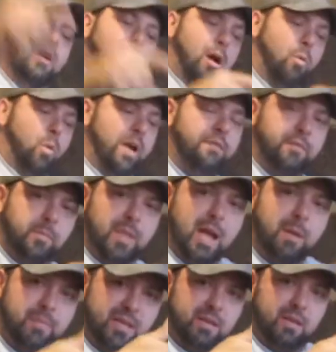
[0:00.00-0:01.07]
away from
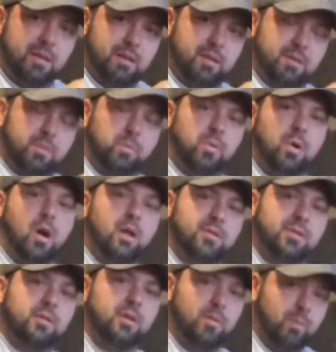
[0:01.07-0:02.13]
that, because we're
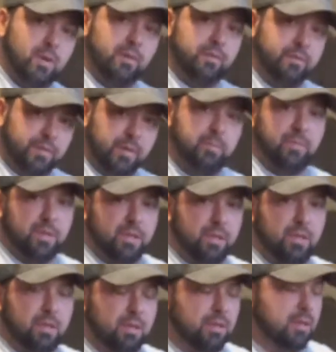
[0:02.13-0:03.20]
also going to want to flip
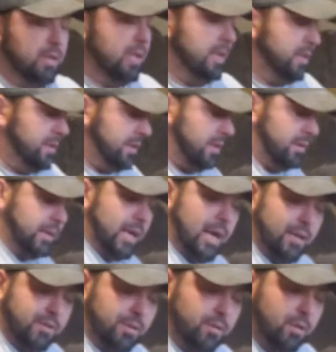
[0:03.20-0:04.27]
the center
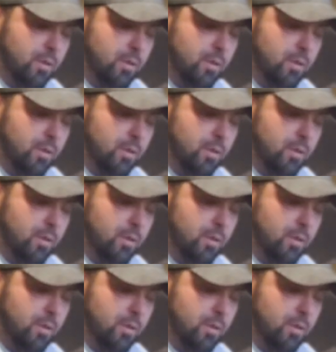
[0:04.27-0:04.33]
console